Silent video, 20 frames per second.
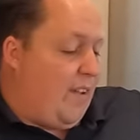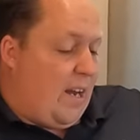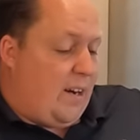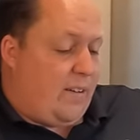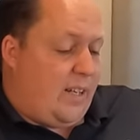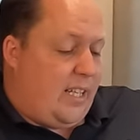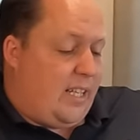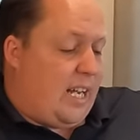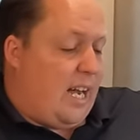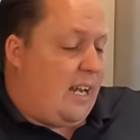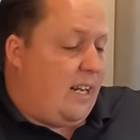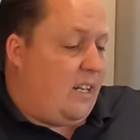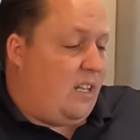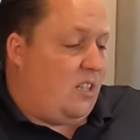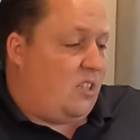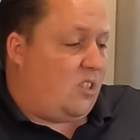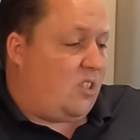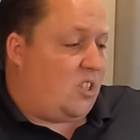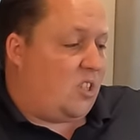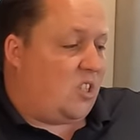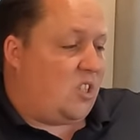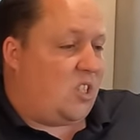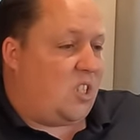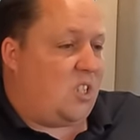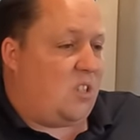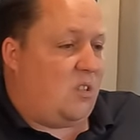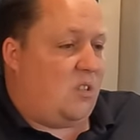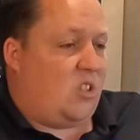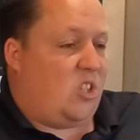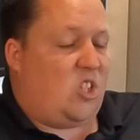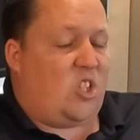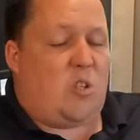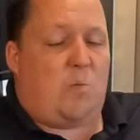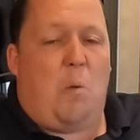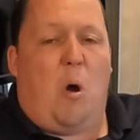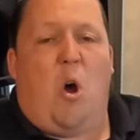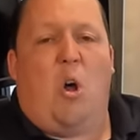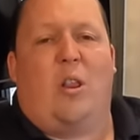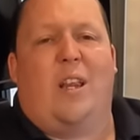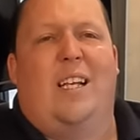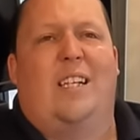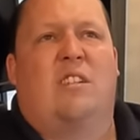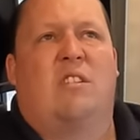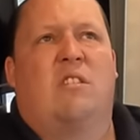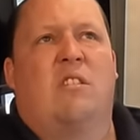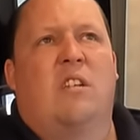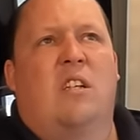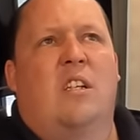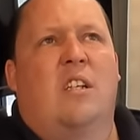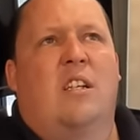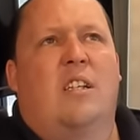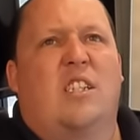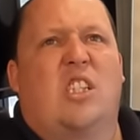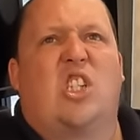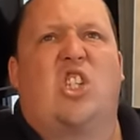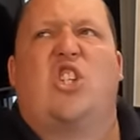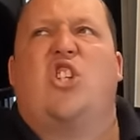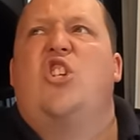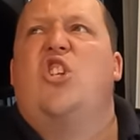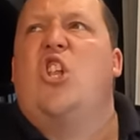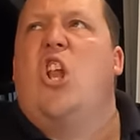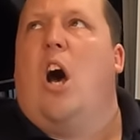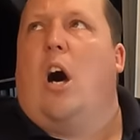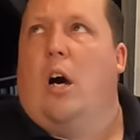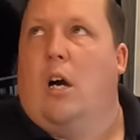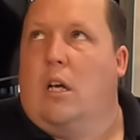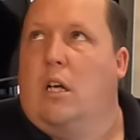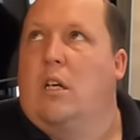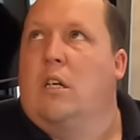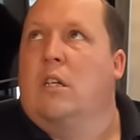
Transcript: very kind of small and snug.